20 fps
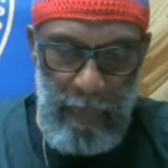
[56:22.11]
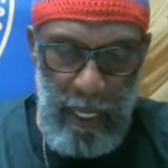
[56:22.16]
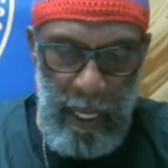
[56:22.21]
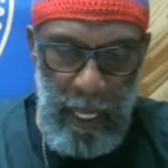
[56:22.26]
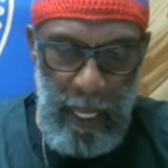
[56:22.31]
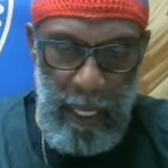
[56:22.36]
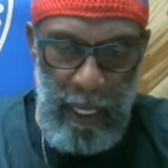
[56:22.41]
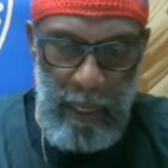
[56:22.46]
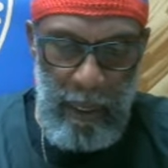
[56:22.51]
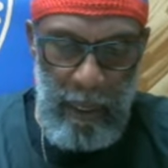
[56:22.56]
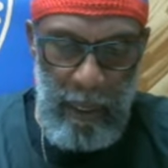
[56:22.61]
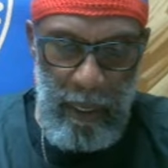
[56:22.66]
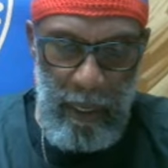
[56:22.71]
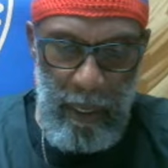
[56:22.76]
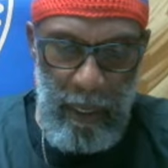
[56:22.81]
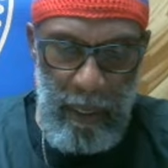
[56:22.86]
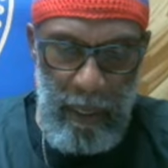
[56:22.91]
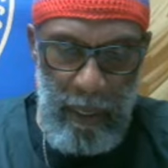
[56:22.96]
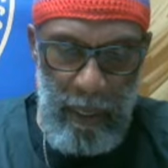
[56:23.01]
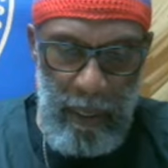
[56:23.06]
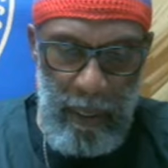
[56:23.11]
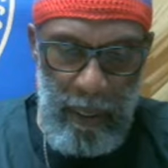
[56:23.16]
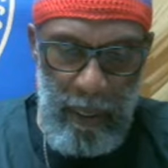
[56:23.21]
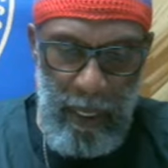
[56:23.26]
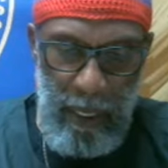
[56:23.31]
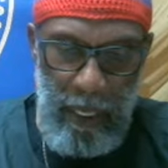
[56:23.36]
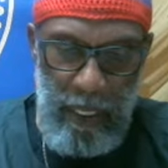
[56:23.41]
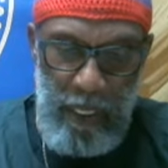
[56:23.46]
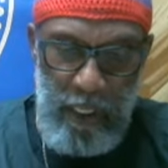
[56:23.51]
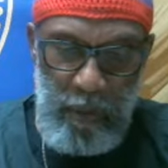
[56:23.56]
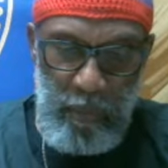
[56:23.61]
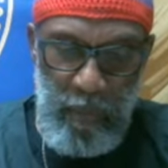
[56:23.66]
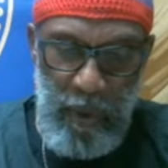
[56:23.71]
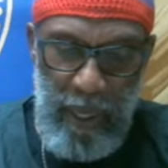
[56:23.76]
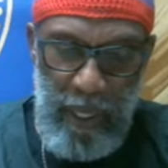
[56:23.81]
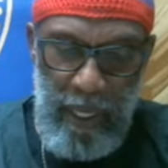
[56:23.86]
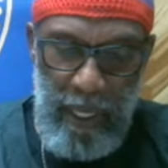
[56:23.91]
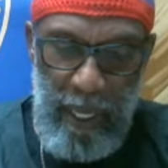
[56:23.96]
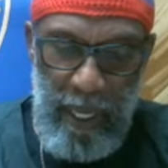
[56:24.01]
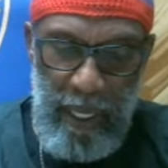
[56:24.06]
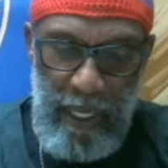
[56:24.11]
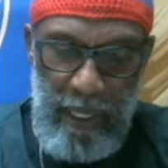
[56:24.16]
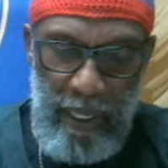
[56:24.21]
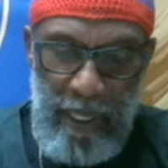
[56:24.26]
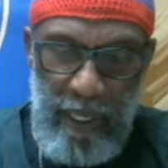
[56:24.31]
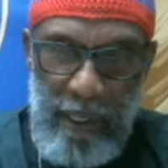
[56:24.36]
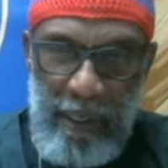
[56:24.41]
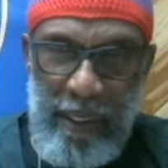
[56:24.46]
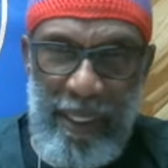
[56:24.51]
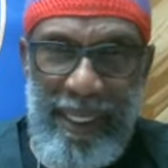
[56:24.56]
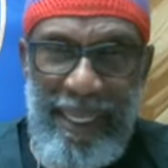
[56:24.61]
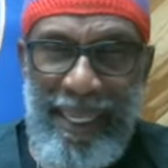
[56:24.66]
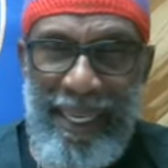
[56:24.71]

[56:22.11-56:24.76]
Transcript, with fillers: and uh, again, he's predicating this.